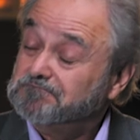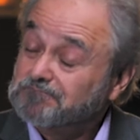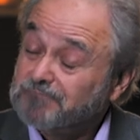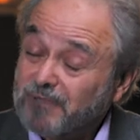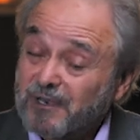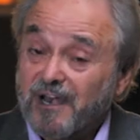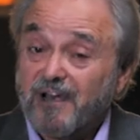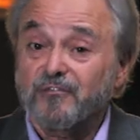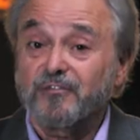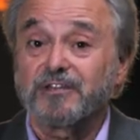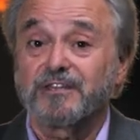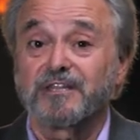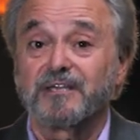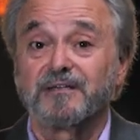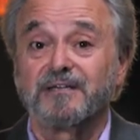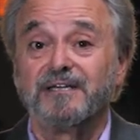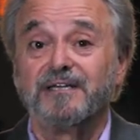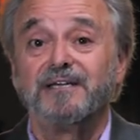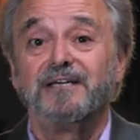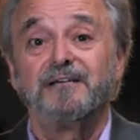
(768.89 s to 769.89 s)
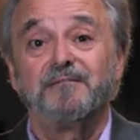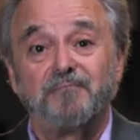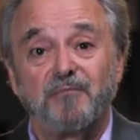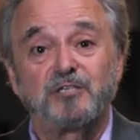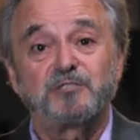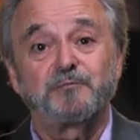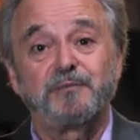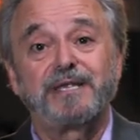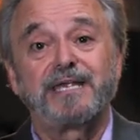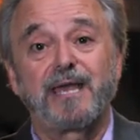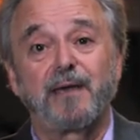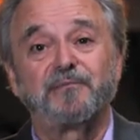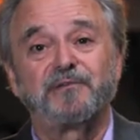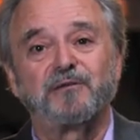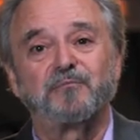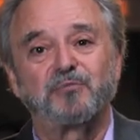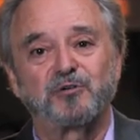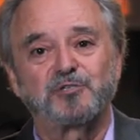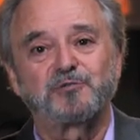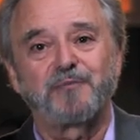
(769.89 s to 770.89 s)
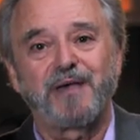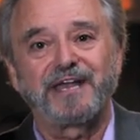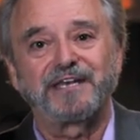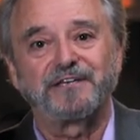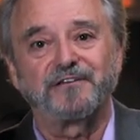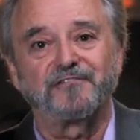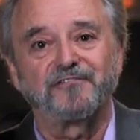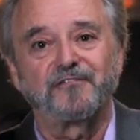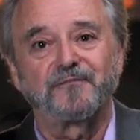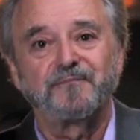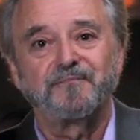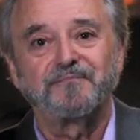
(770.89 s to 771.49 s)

But everything must be kept in perspective.